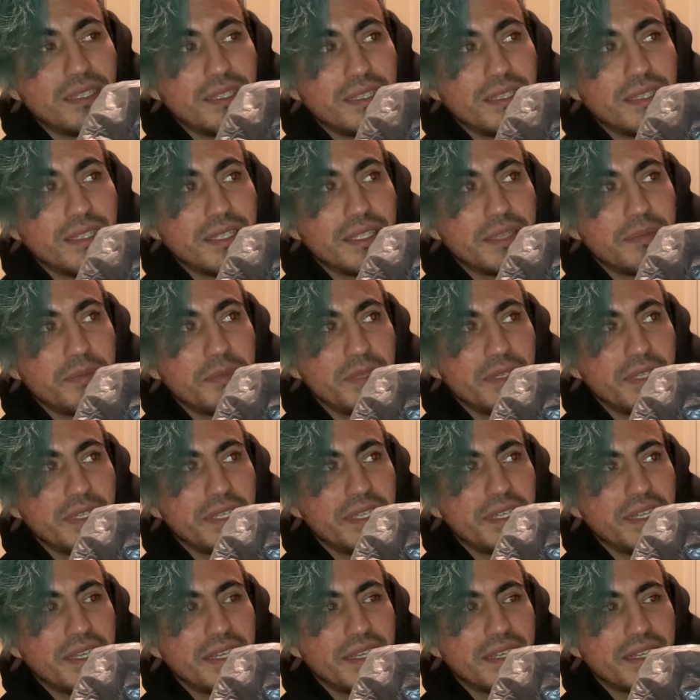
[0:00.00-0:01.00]
like
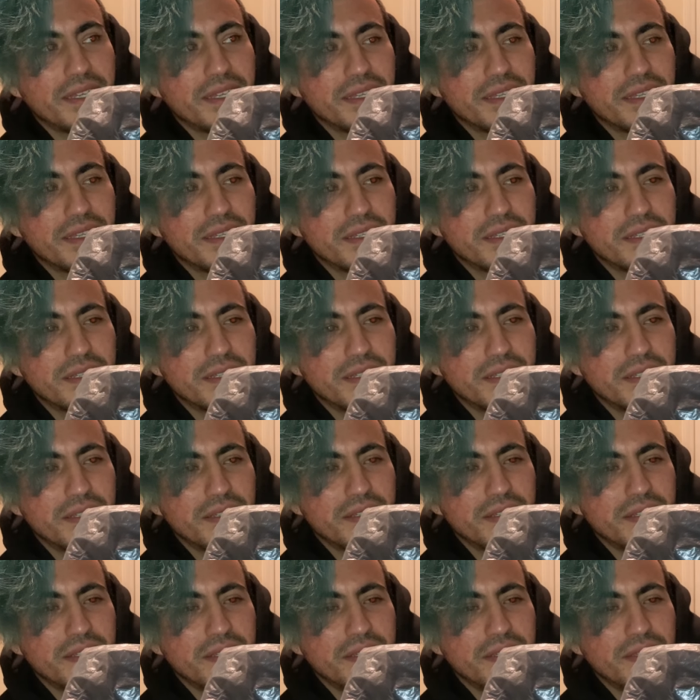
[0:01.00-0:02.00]
me,
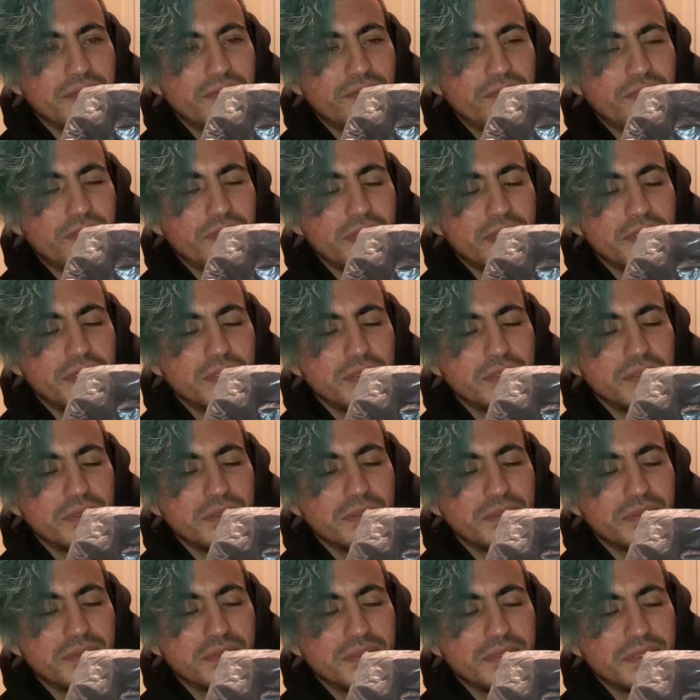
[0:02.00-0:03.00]
and
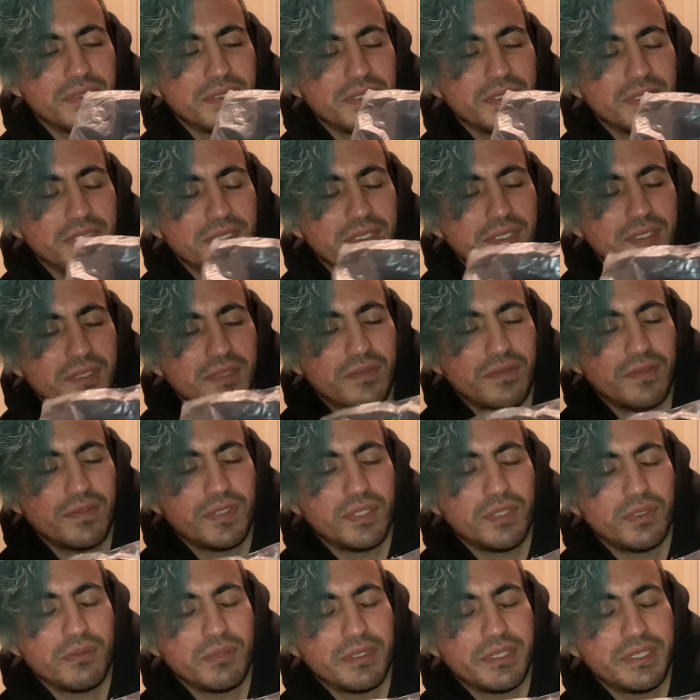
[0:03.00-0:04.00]
follow
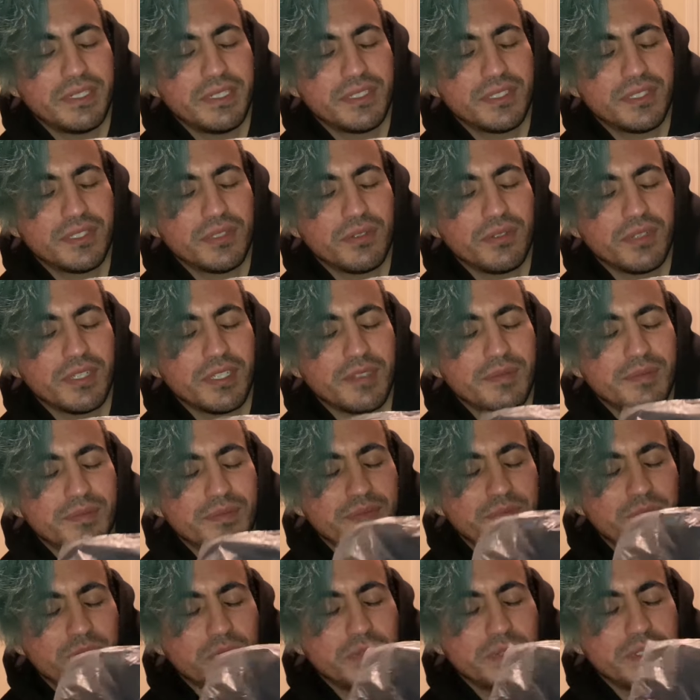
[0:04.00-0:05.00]
on Instagram
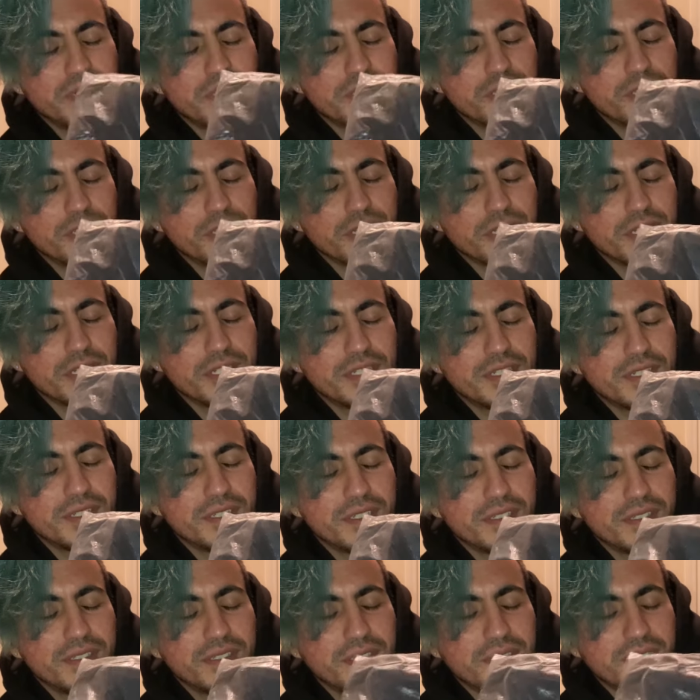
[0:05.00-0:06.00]
to win the shirt.
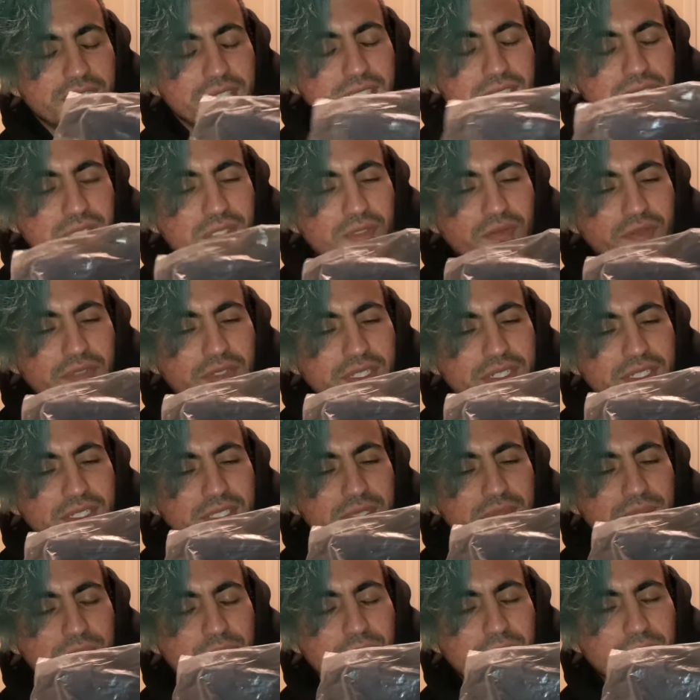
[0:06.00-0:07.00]
Don't forget to
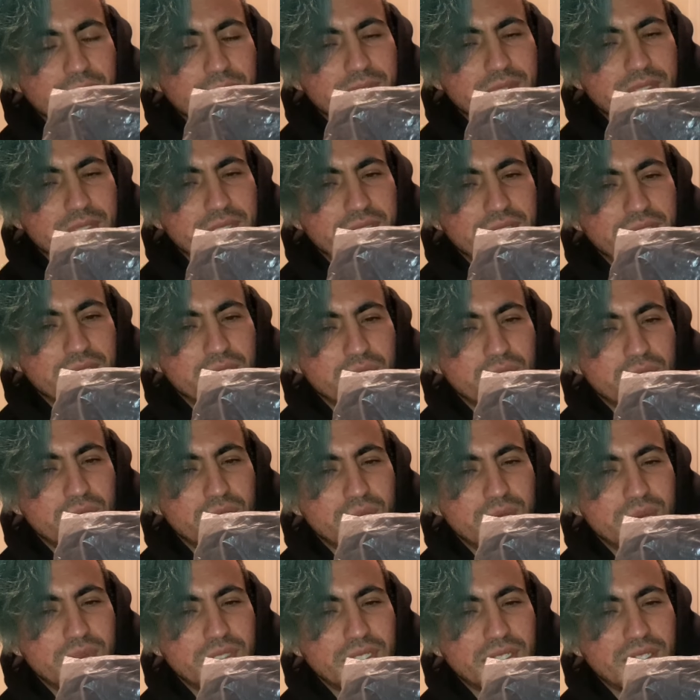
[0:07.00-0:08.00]
subscribe to the
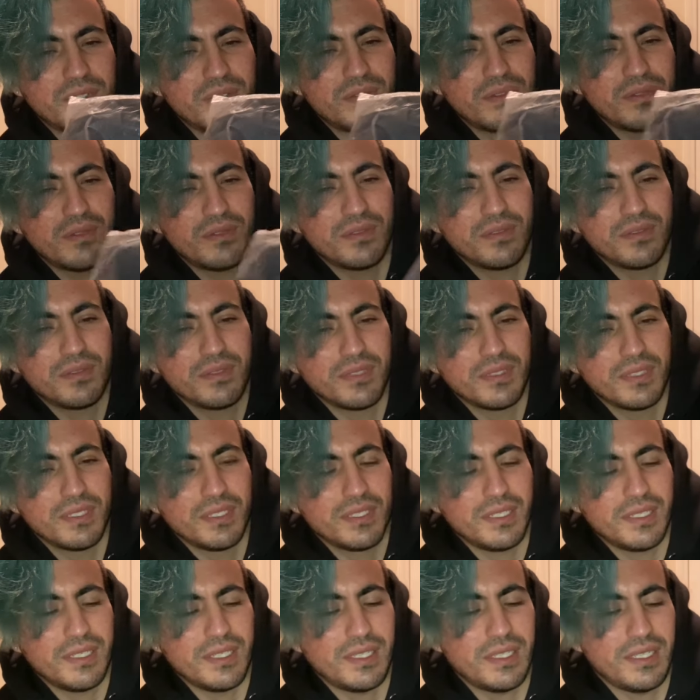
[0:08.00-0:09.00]
YouTube channel.
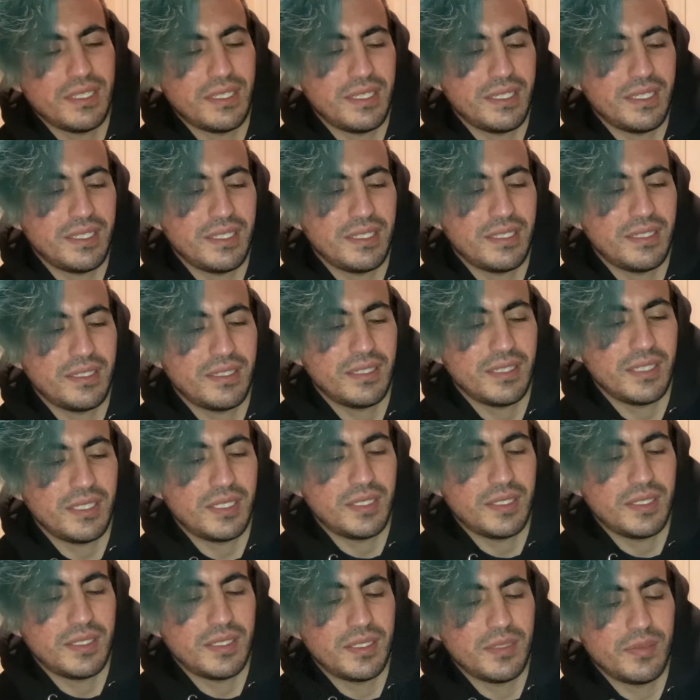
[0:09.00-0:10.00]
And
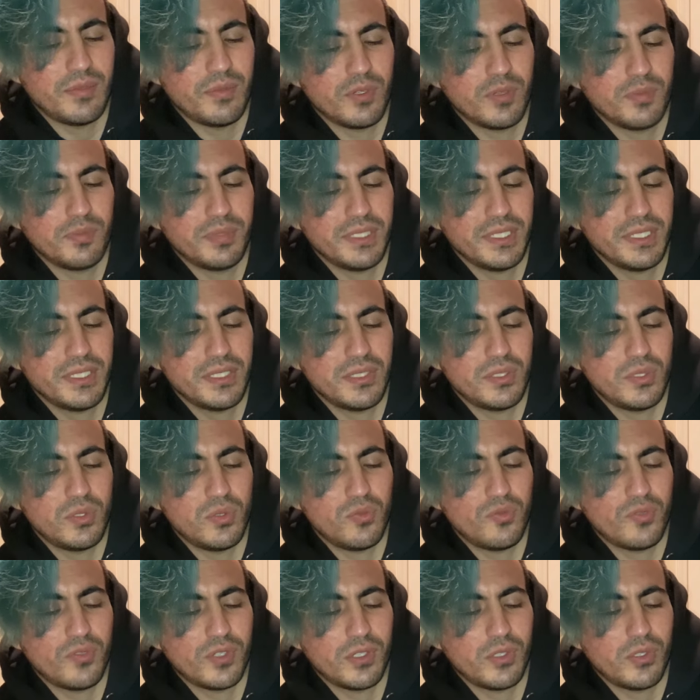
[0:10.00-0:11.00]
the more places you
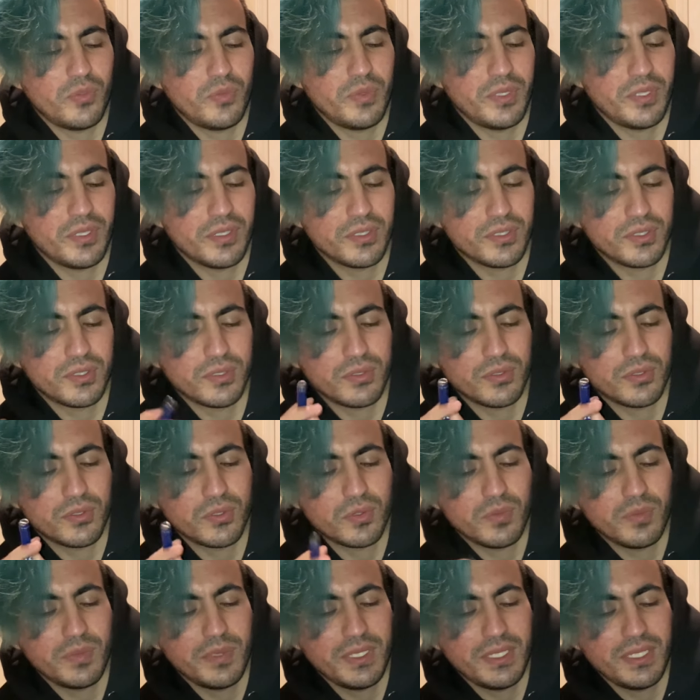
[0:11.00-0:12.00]
follow me on
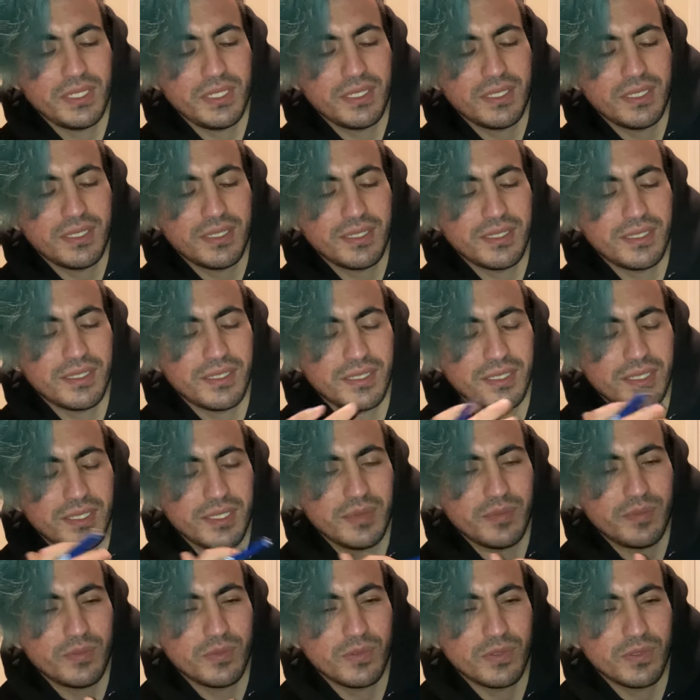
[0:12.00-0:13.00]
social media, the
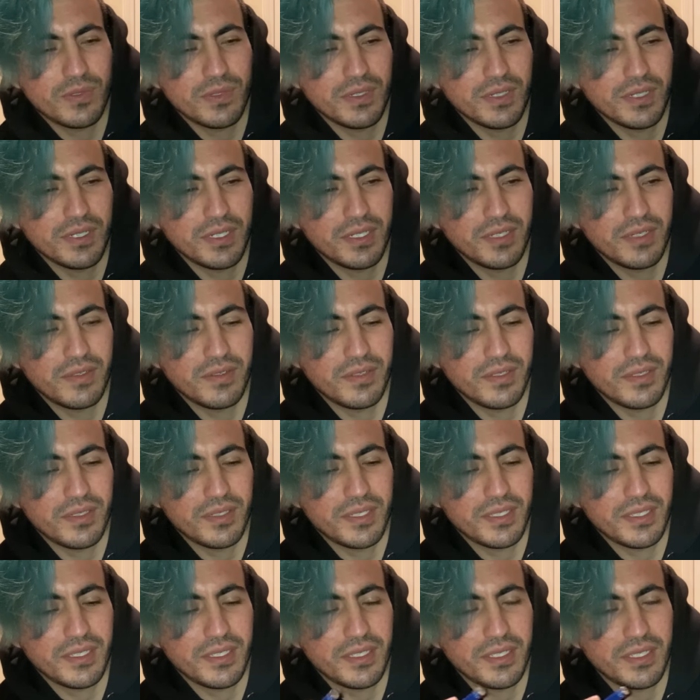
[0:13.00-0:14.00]
more
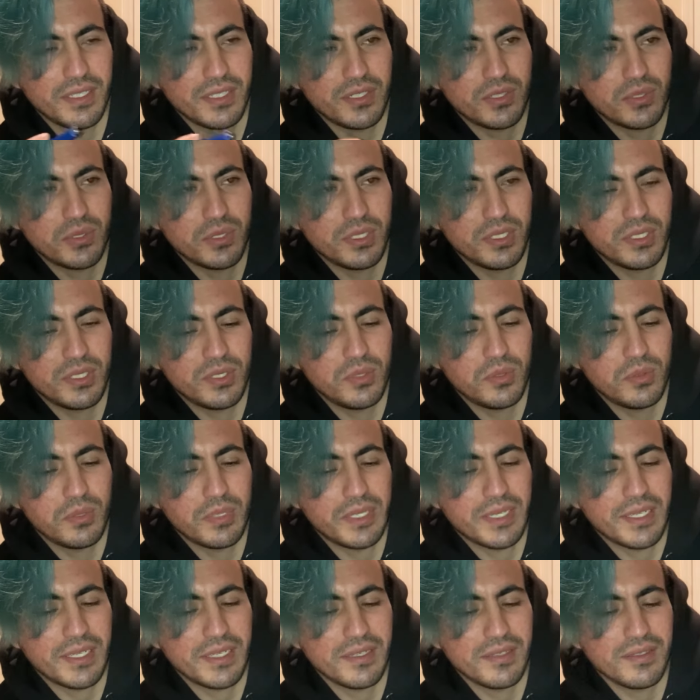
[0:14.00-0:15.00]
entries you
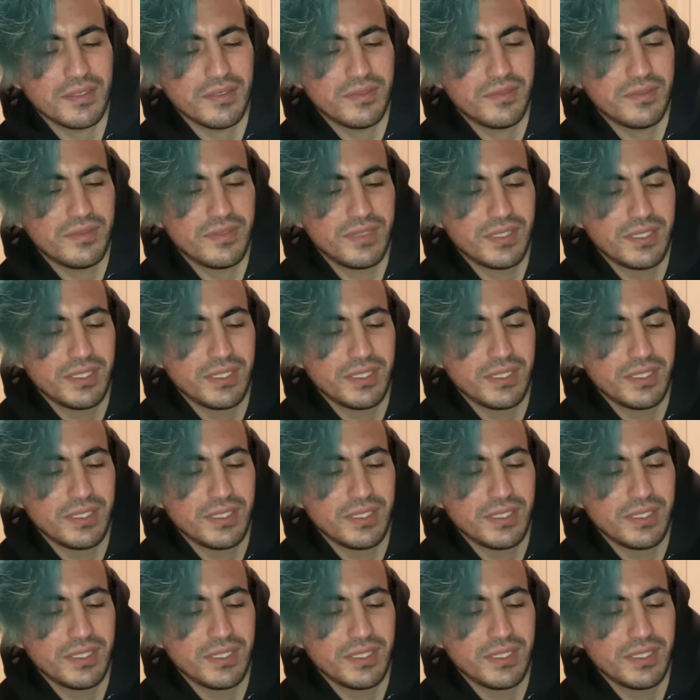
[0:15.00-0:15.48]
have